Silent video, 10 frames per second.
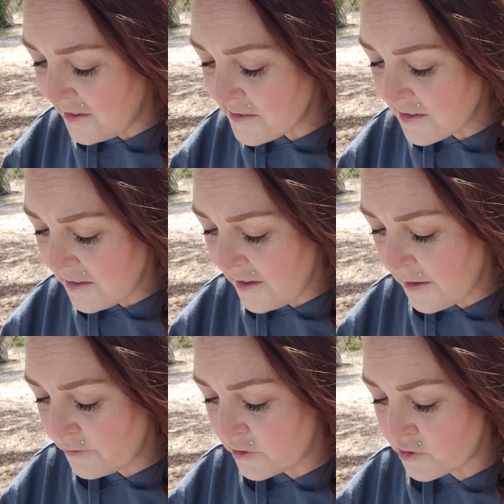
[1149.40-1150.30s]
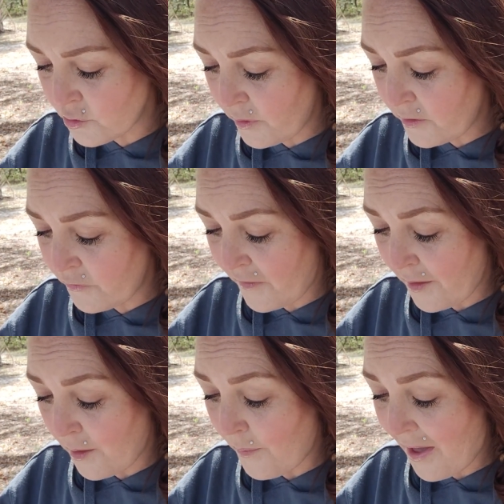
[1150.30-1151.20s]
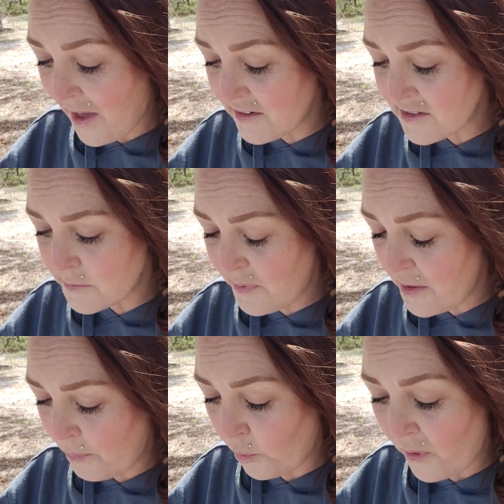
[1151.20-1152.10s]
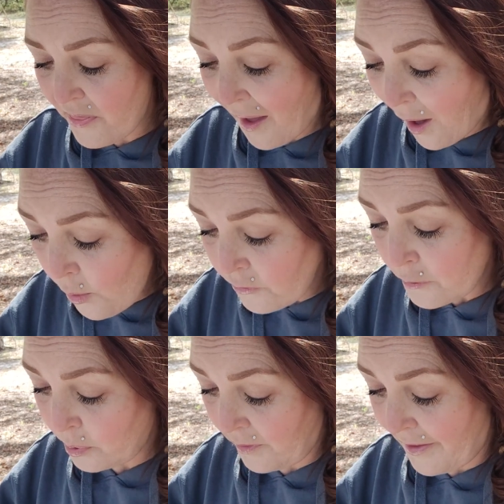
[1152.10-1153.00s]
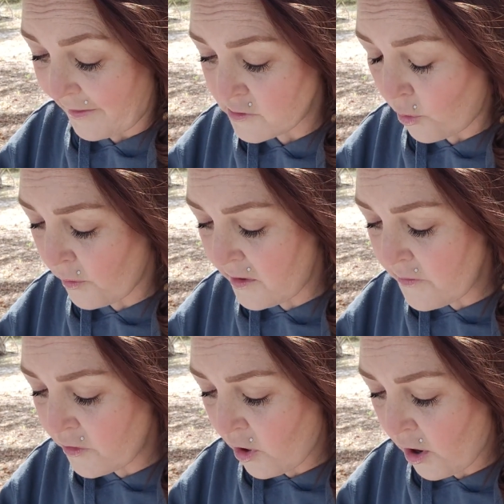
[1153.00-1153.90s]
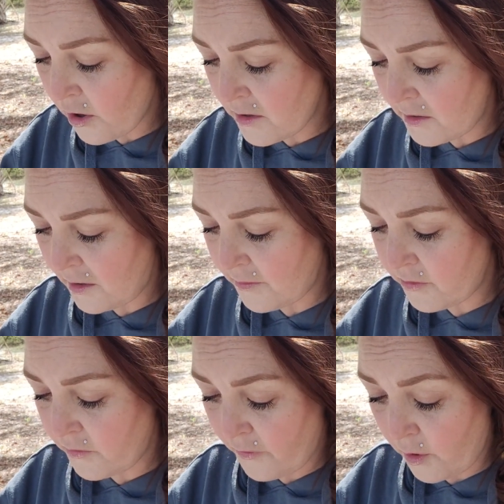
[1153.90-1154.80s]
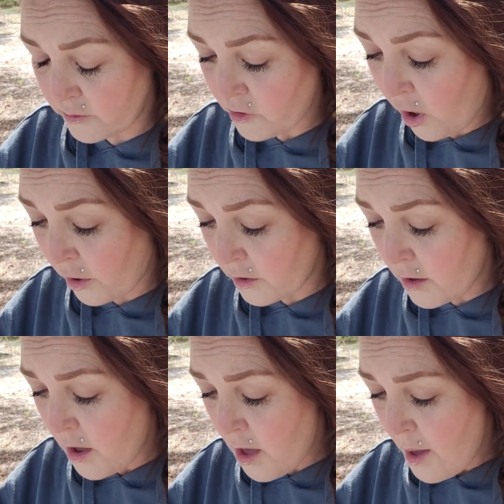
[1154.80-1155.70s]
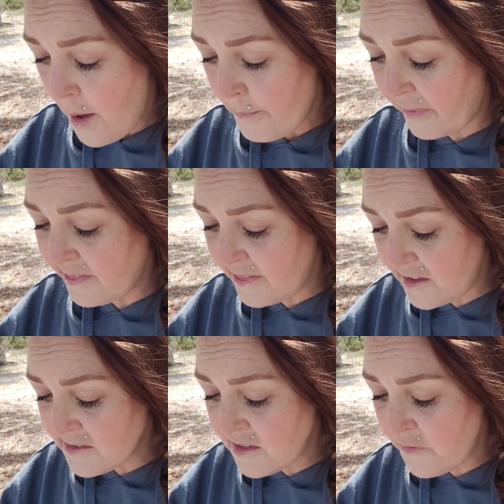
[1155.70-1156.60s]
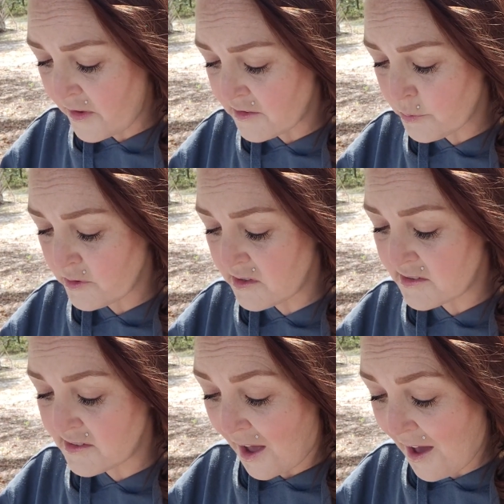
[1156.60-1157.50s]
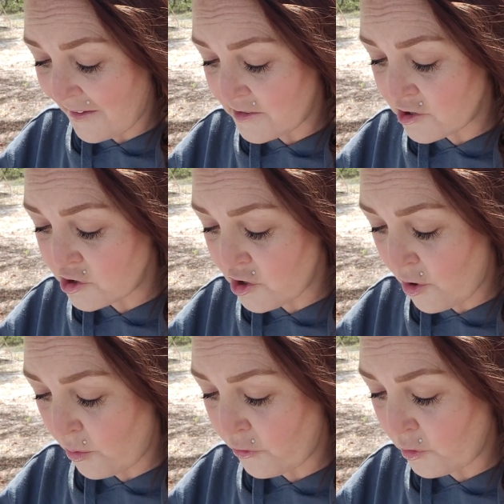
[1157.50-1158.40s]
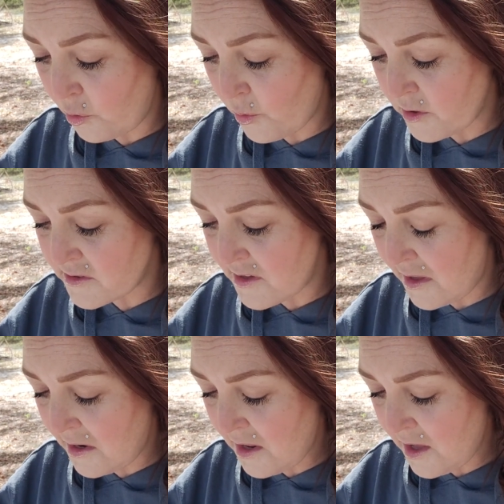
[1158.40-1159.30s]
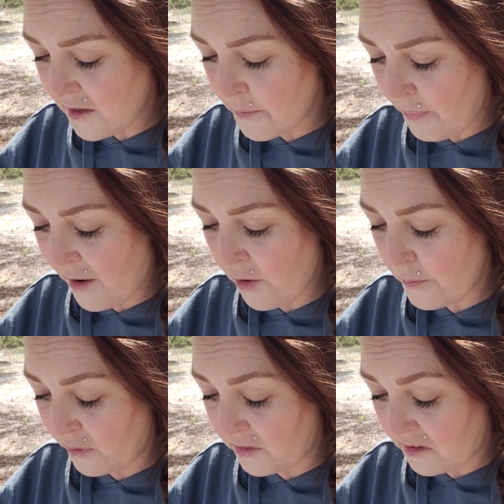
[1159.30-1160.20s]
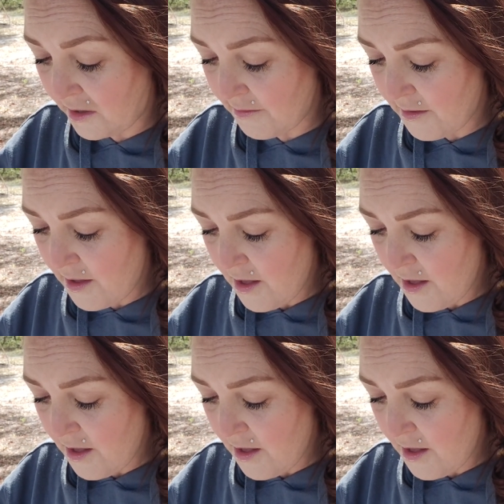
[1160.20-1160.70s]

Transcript: easily have destroyed Pharaoh and his people without the plagues or even hardening the Pharaoh's heart. But these events were designed to show the Lord's incomparability.